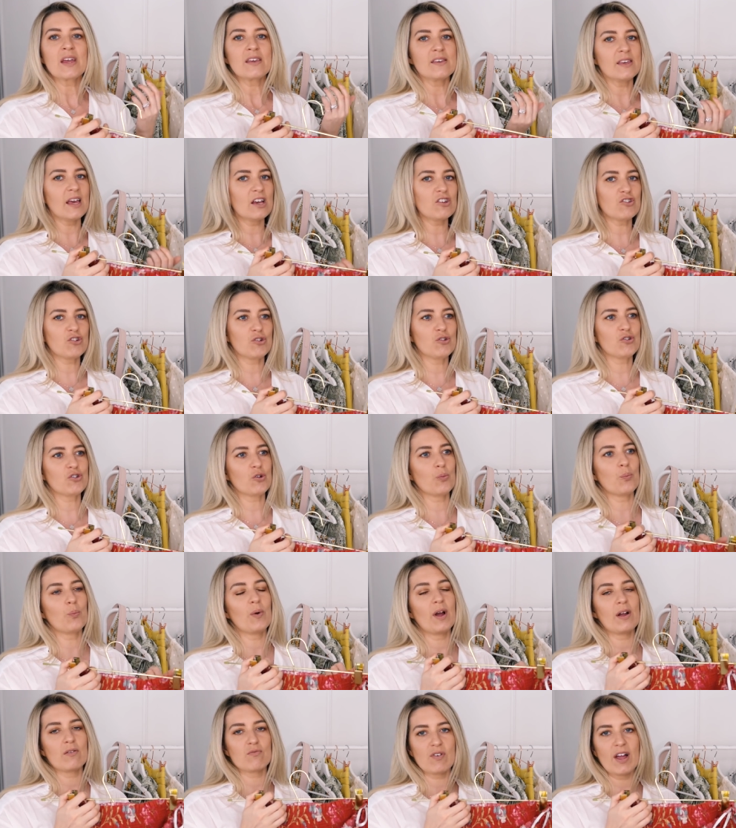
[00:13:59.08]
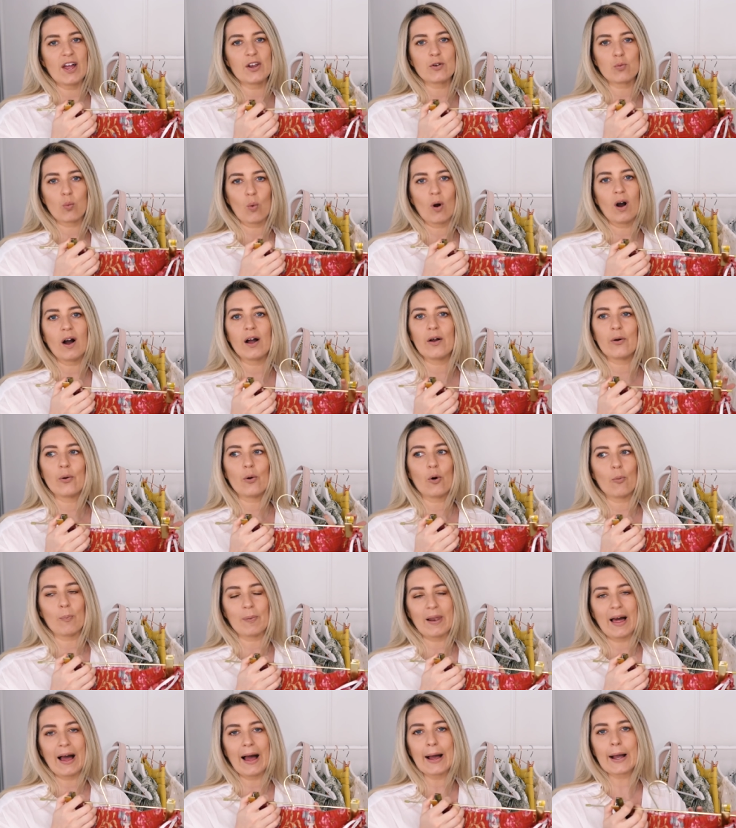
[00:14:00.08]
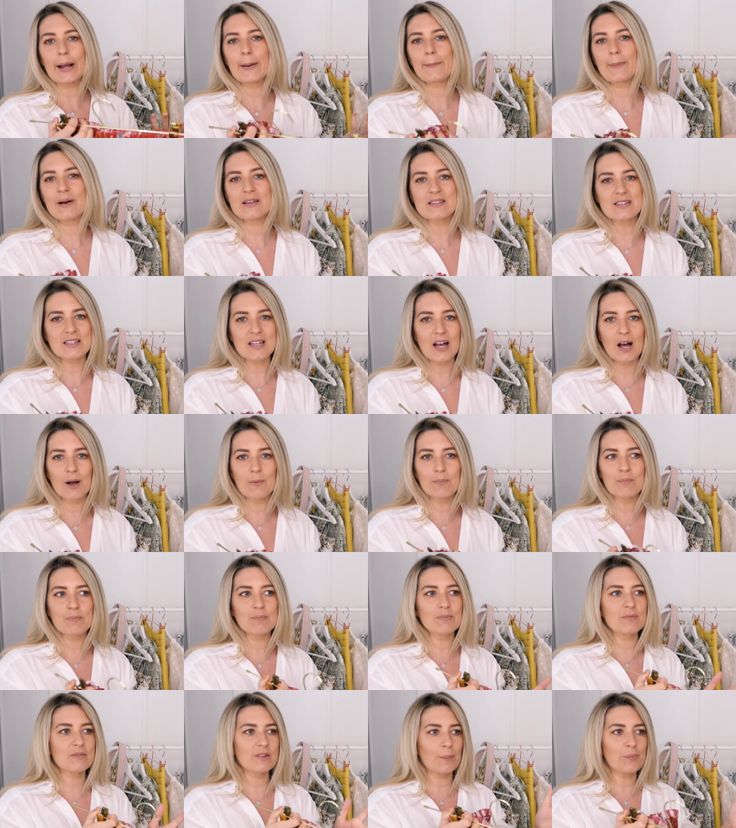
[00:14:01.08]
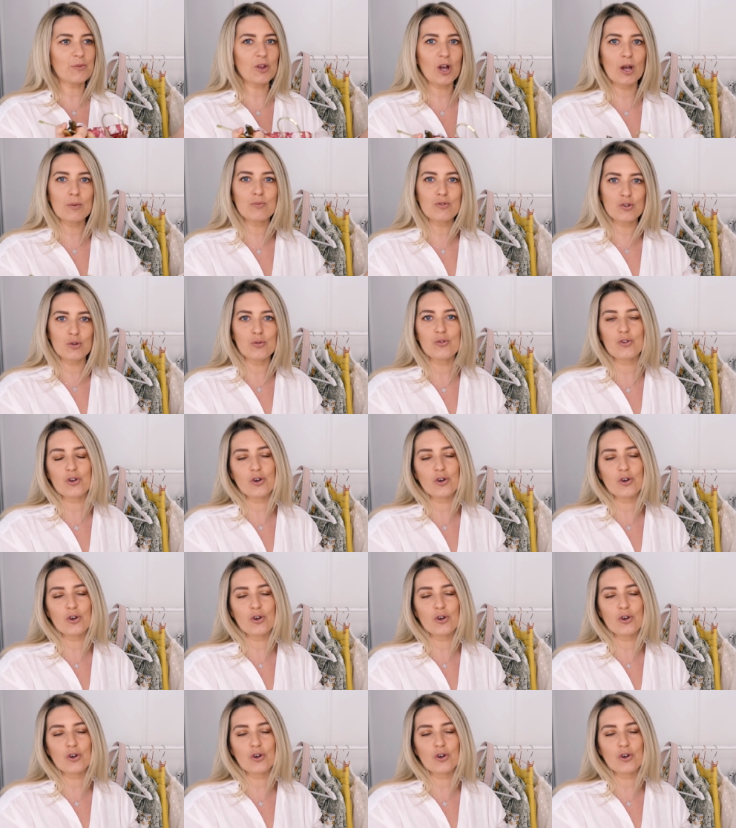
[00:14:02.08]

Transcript: yes you shouldn't wear red white or black but some sometimes you